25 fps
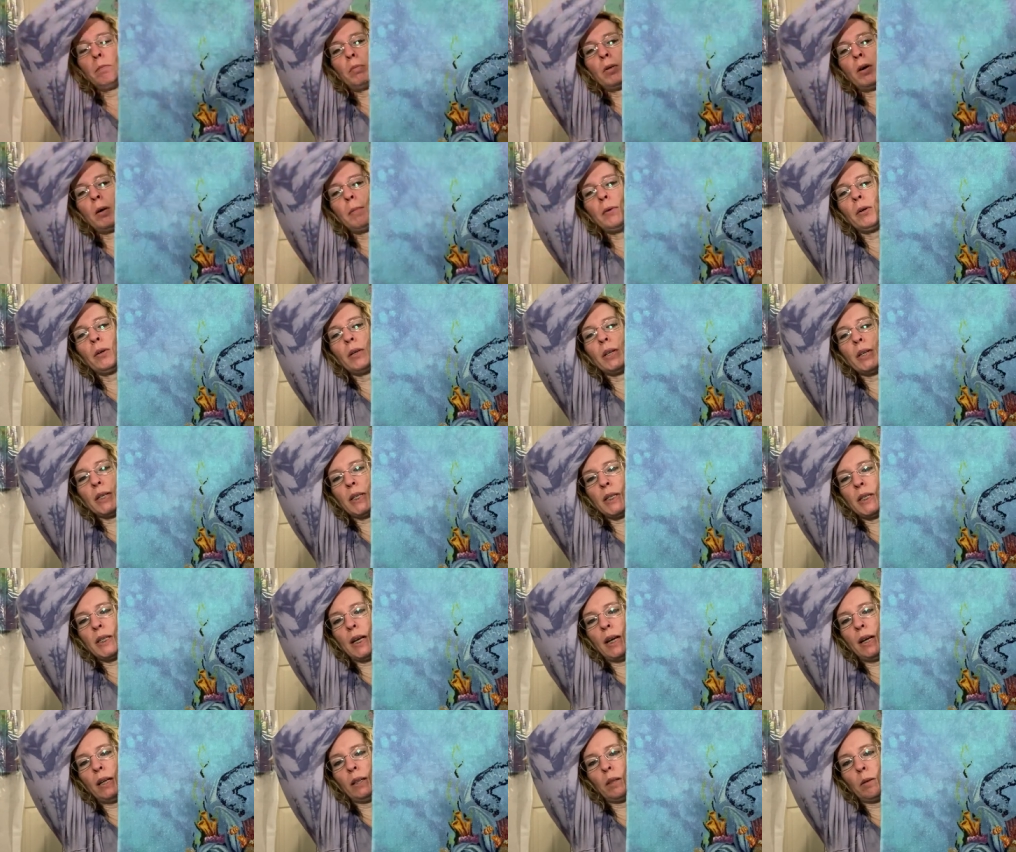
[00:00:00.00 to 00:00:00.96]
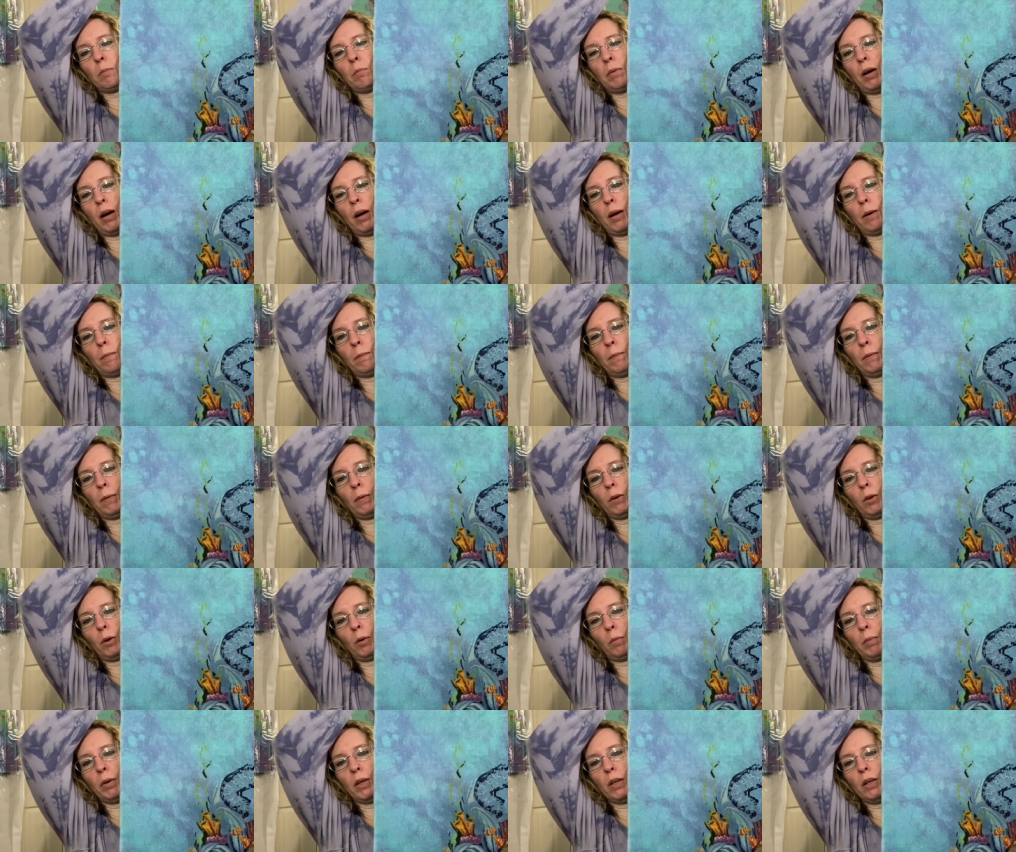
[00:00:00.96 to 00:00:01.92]
probably going to stay at the bottom for a
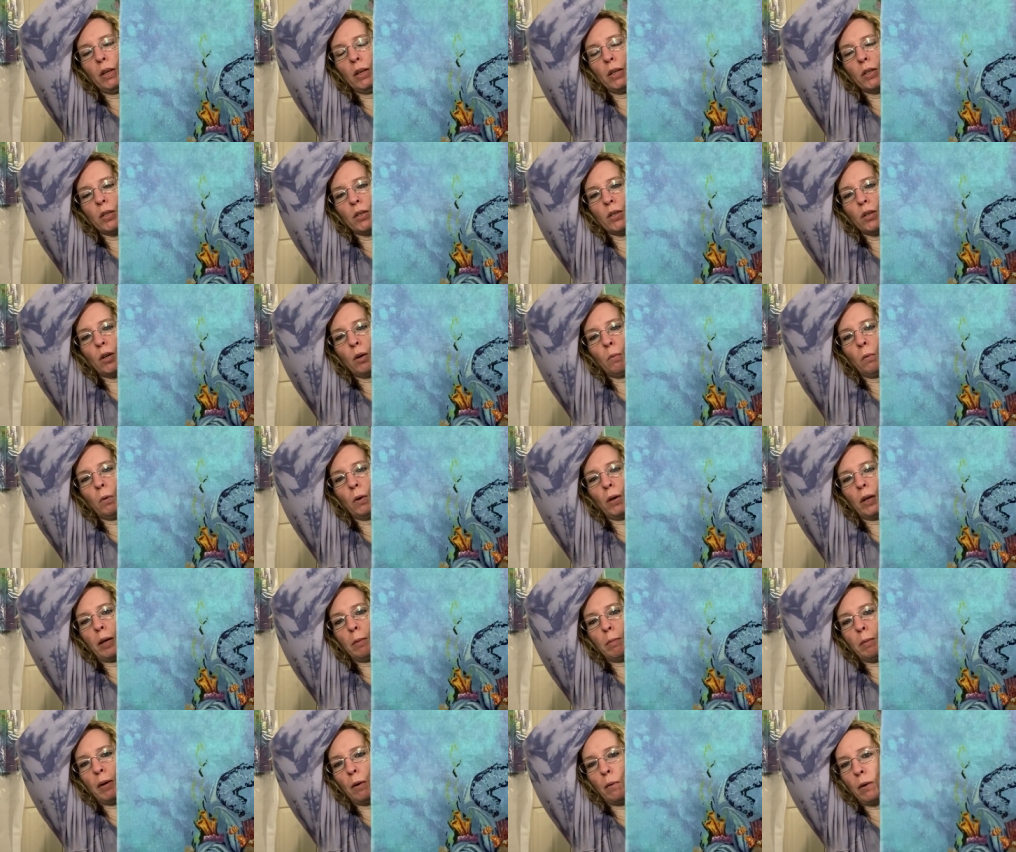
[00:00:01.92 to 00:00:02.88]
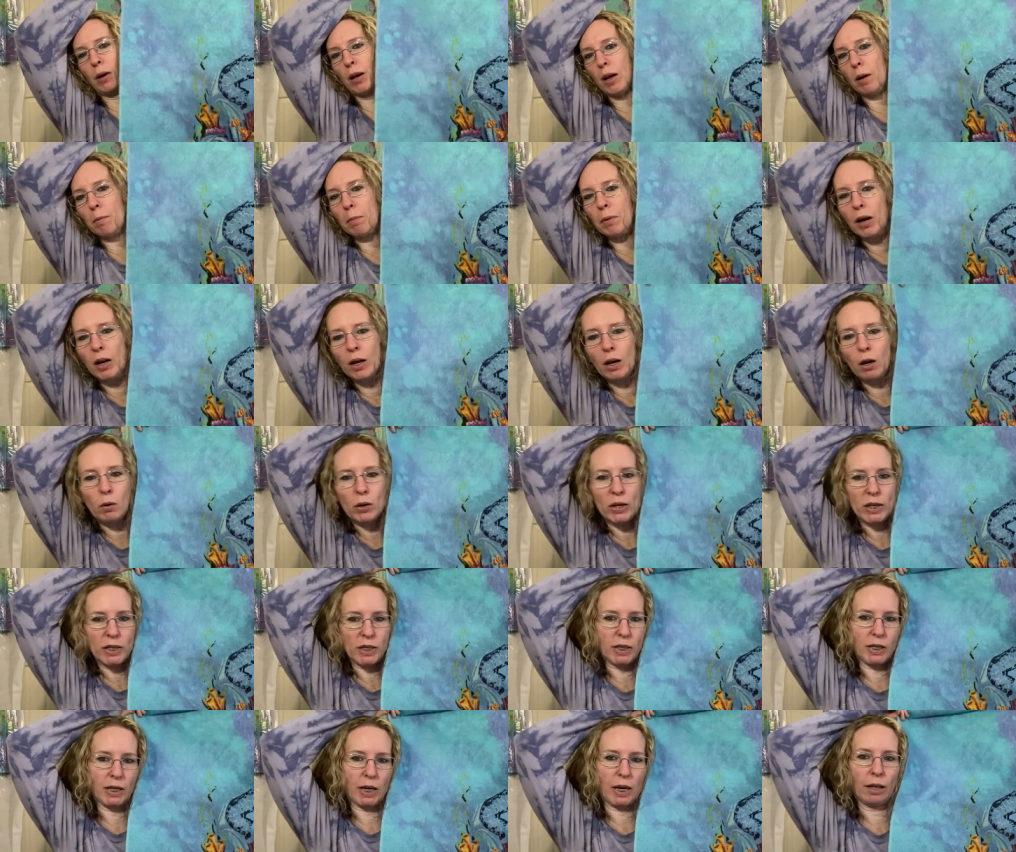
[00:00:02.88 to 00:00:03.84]
little bit and start working my way up. I
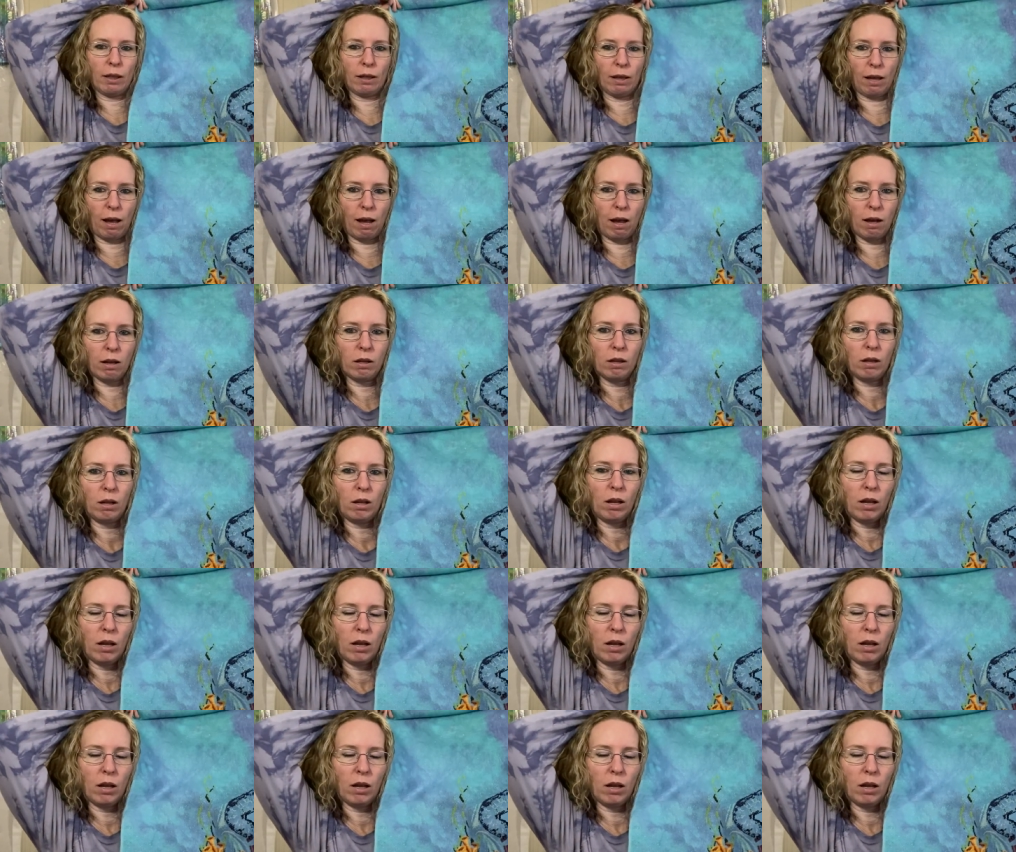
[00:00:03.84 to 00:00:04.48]
always say that.